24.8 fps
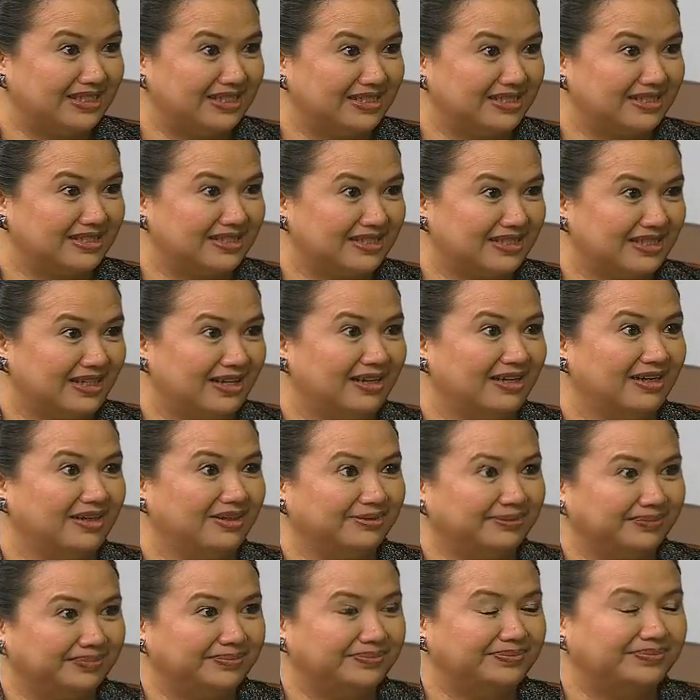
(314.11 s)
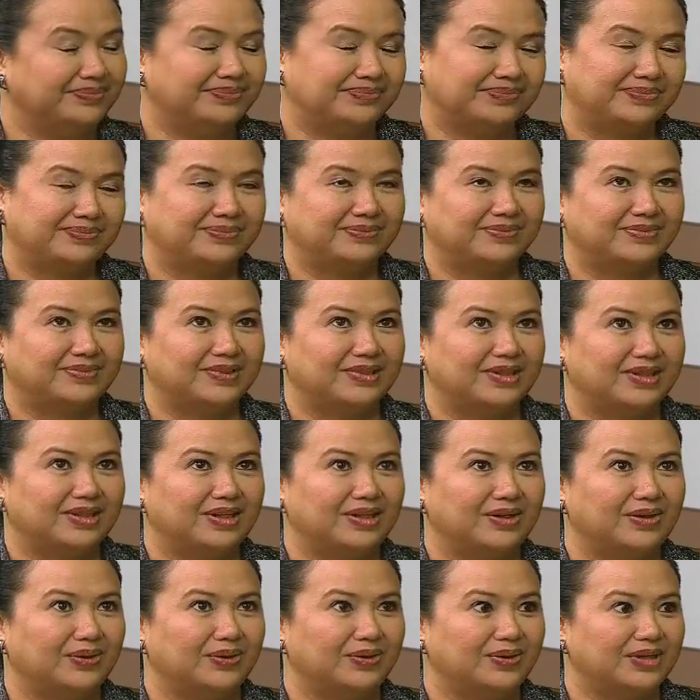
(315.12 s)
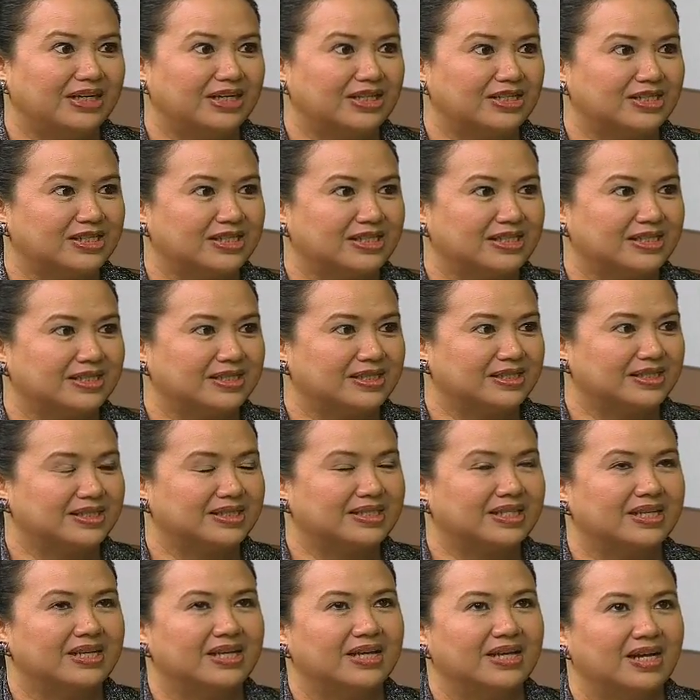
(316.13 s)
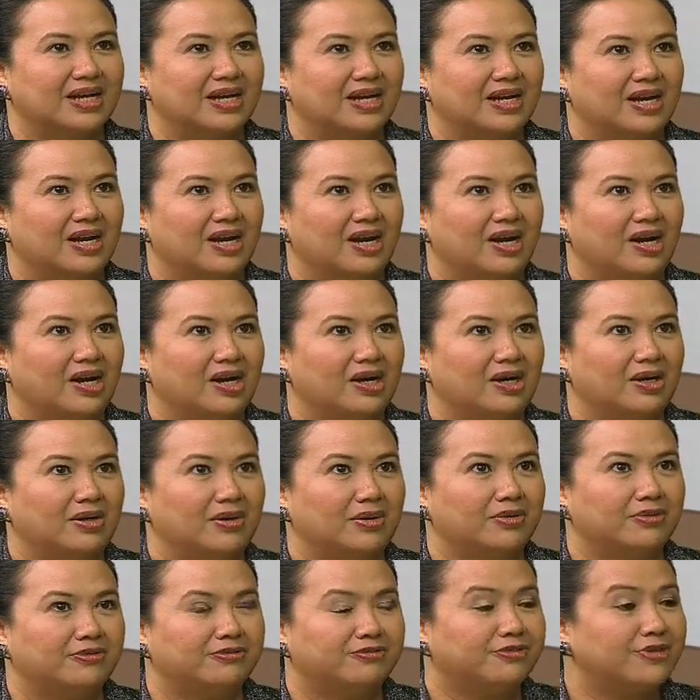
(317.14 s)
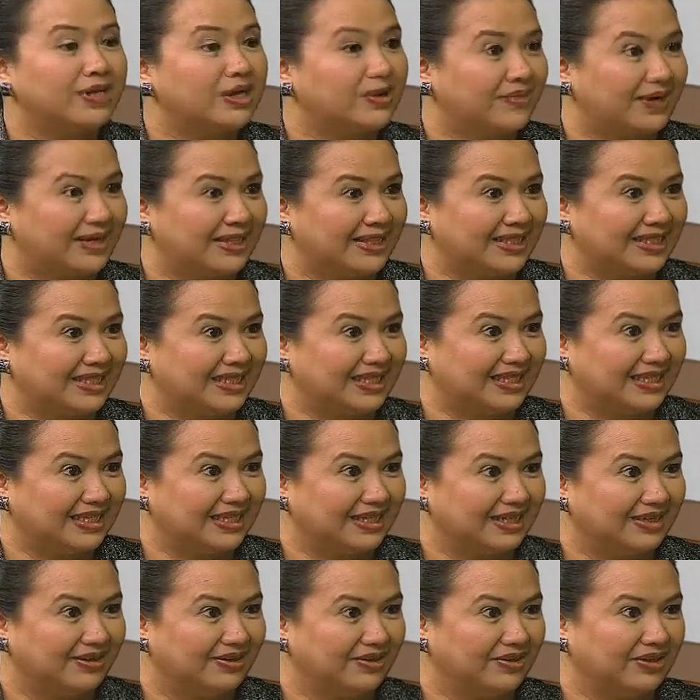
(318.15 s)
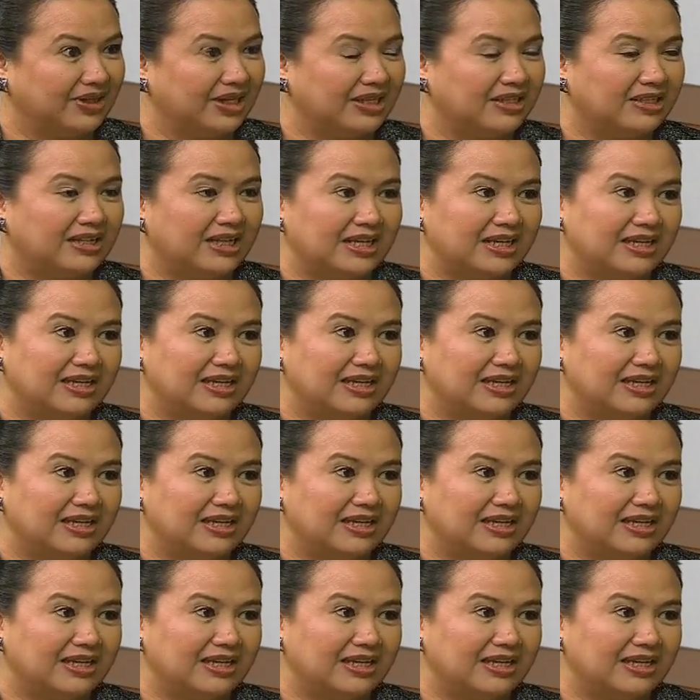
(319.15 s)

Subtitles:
is, you know, it's frequent, okay, the